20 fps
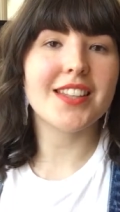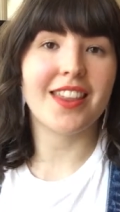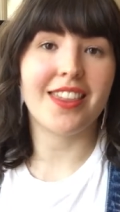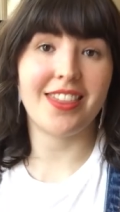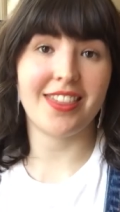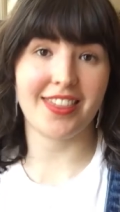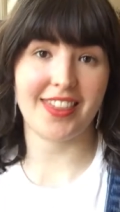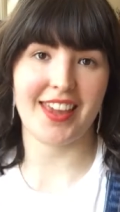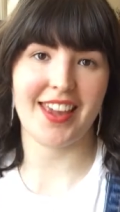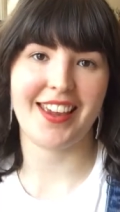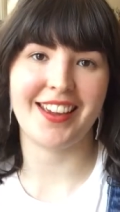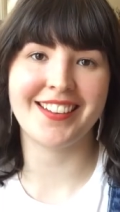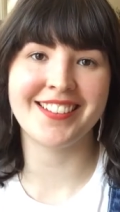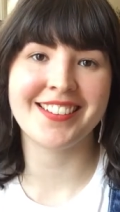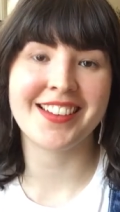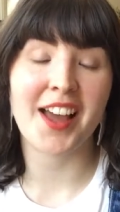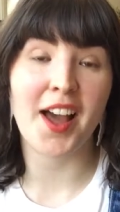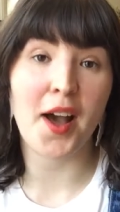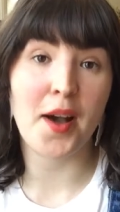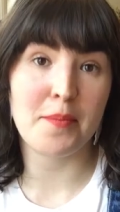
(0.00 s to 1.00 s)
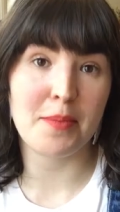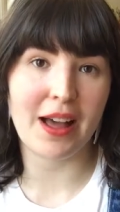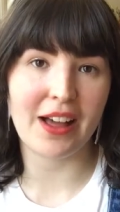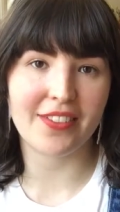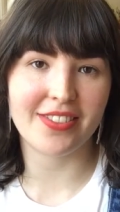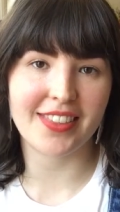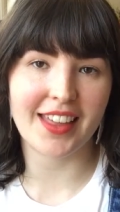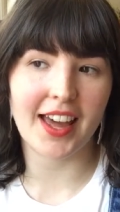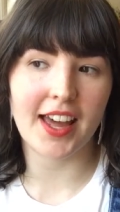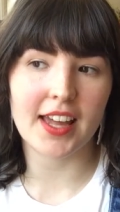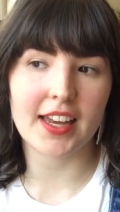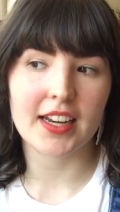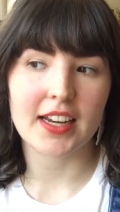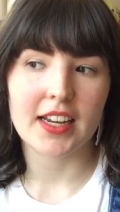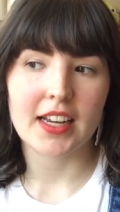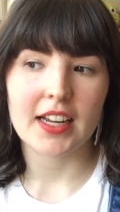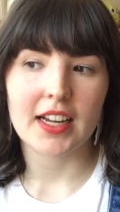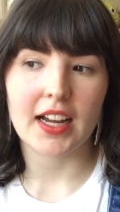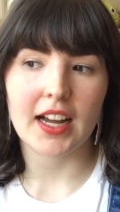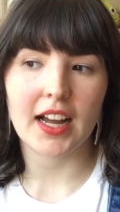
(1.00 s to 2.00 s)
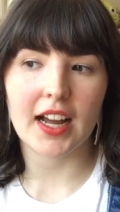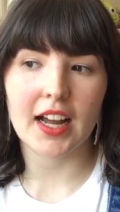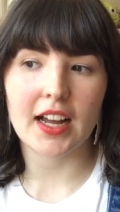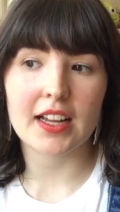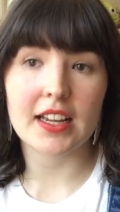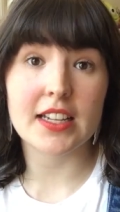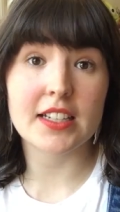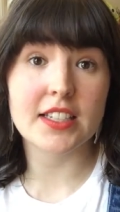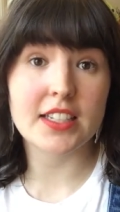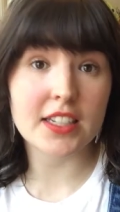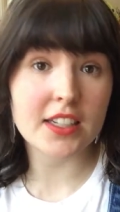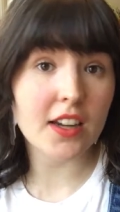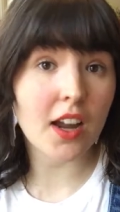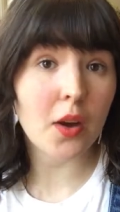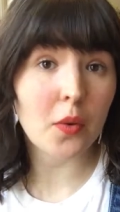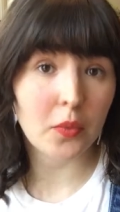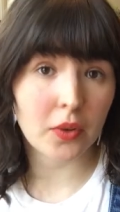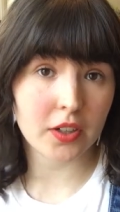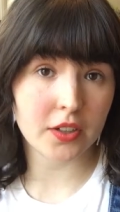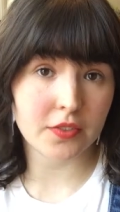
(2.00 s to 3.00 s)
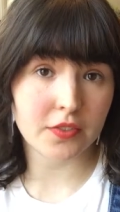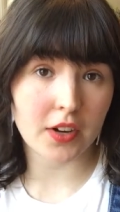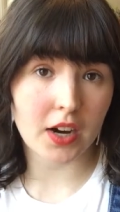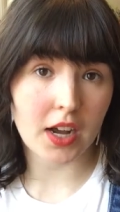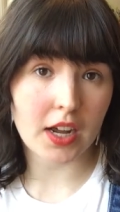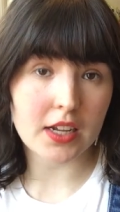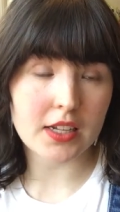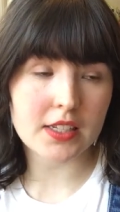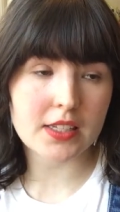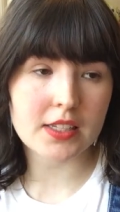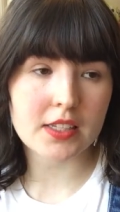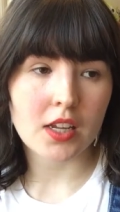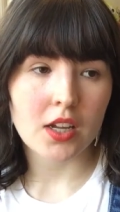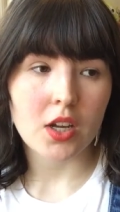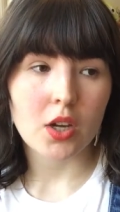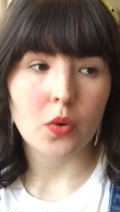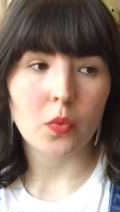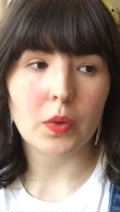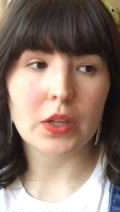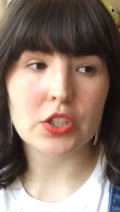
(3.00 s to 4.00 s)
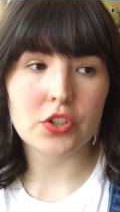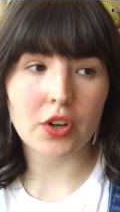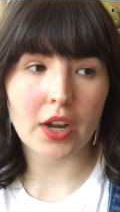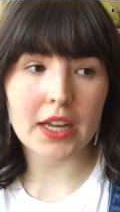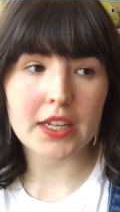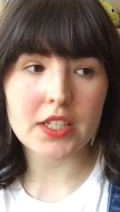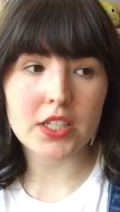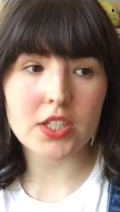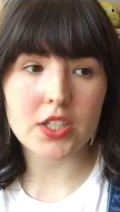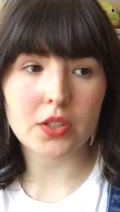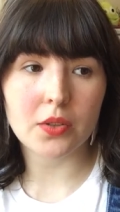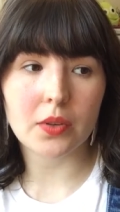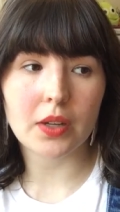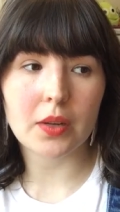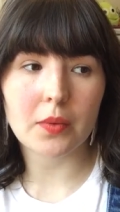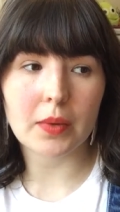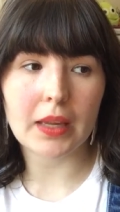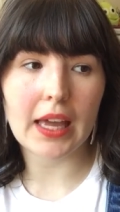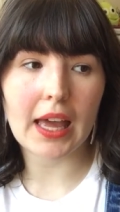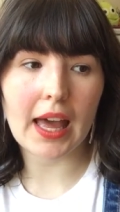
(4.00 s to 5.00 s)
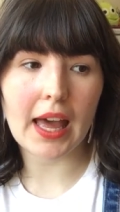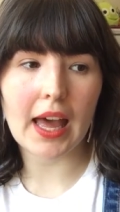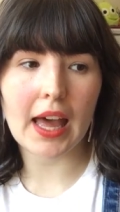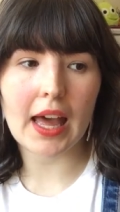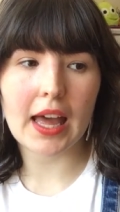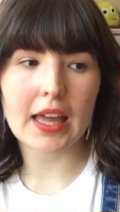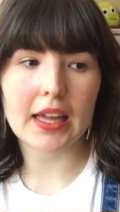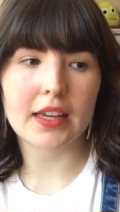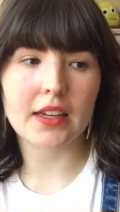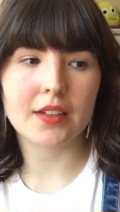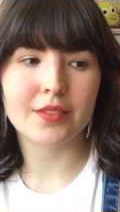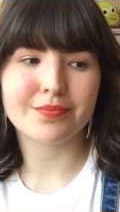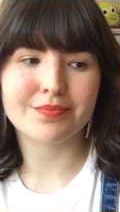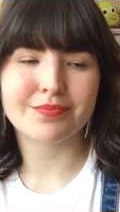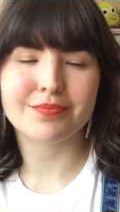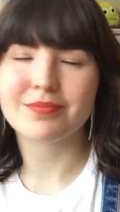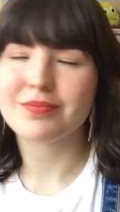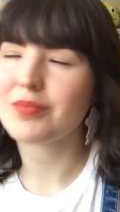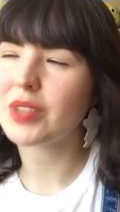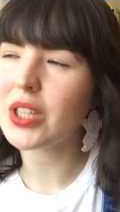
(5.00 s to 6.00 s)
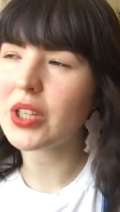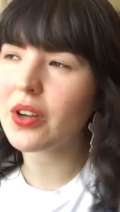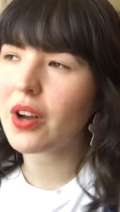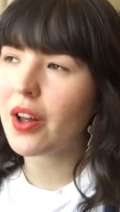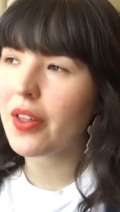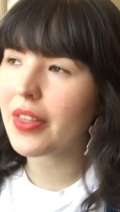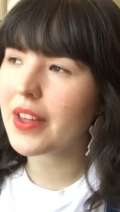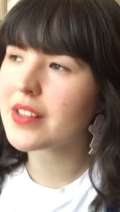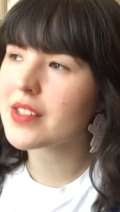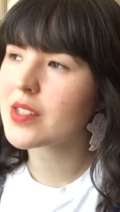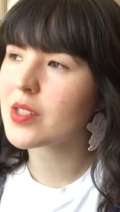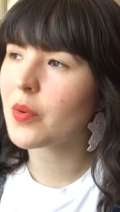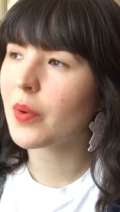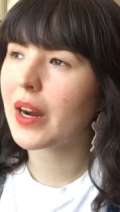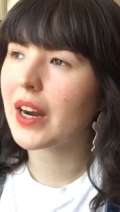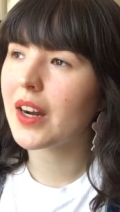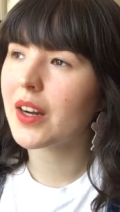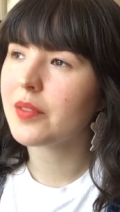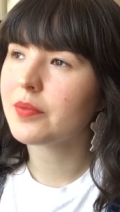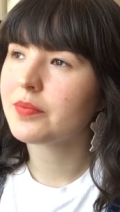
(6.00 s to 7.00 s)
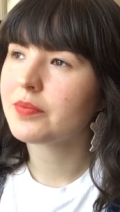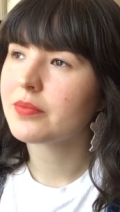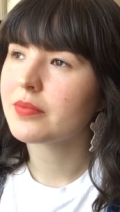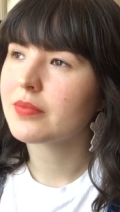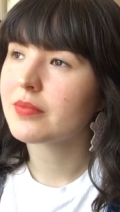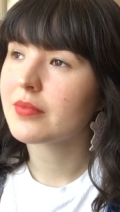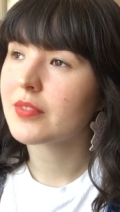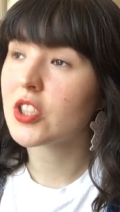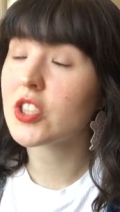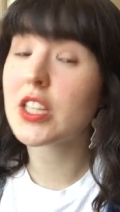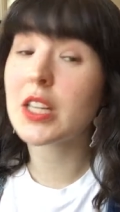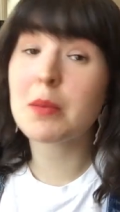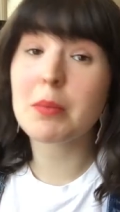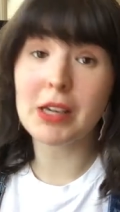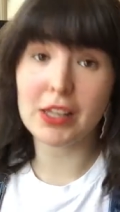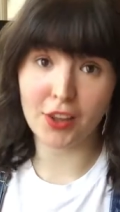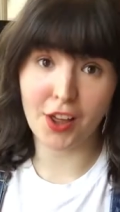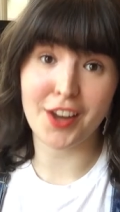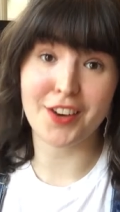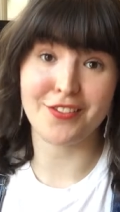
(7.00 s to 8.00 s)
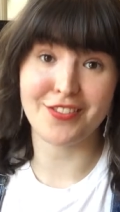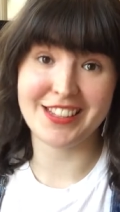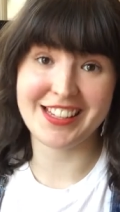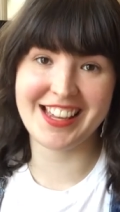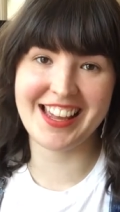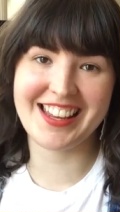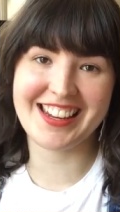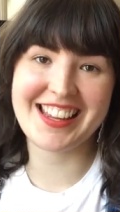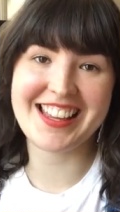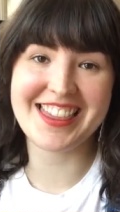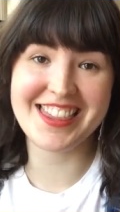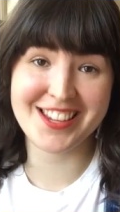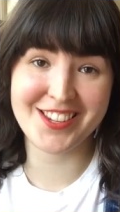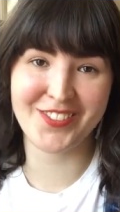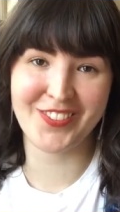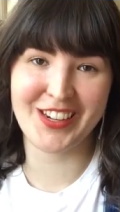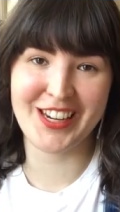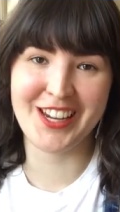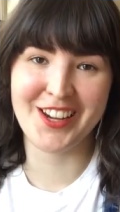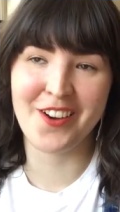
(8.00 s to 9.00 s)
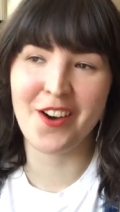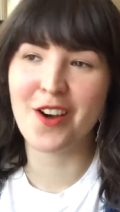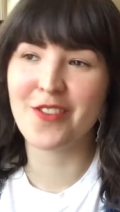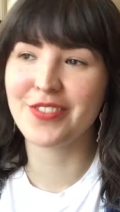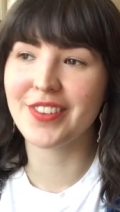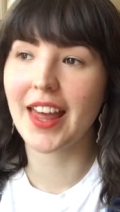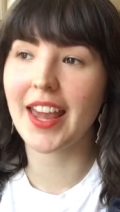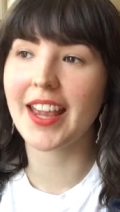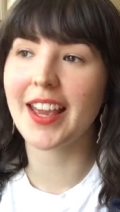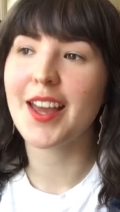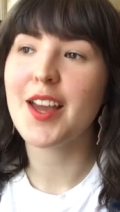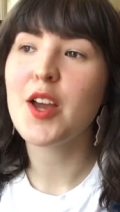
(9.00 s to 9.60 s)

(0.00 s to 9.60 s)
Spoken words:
the thing about that. It did not work for us. We tried to do it. We had, what do you call that square? There's gonna be a lot of that in this video of like